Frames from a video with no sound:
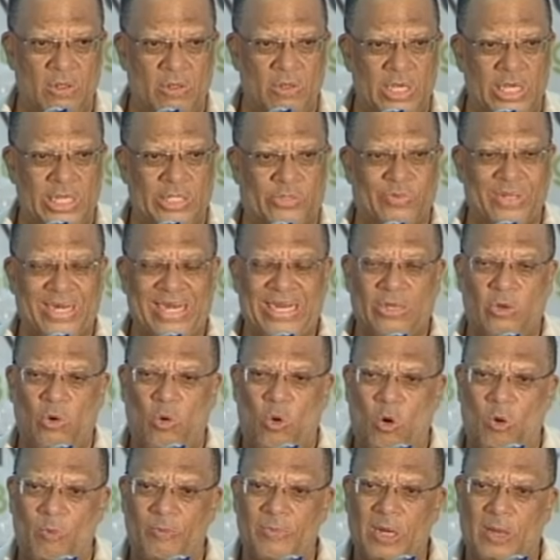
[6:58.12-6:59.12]
It will
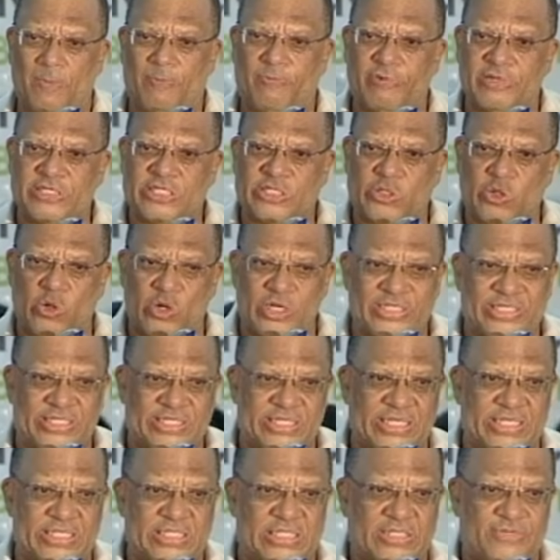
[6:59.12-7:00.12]
open up
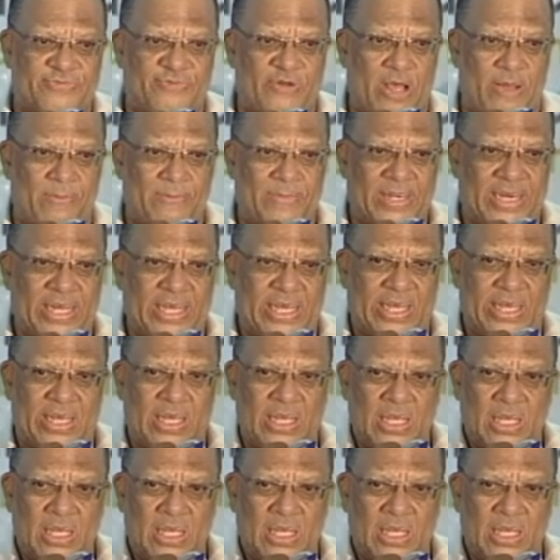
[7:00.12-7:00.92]
resources from the